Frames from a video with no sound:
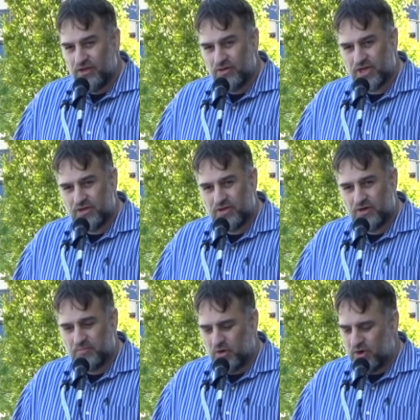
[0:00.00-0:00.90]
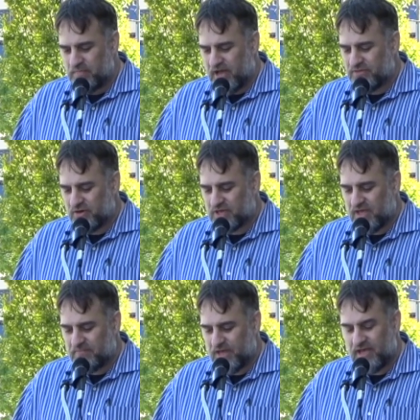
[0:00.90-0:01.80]
You can learn more about their
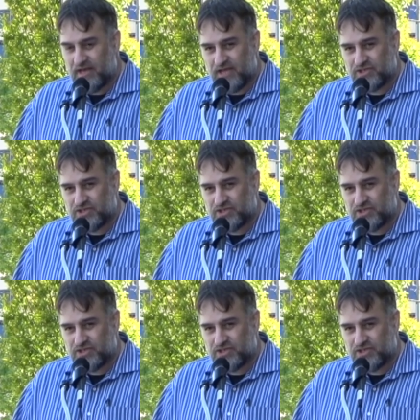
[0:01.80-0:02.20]
campaign at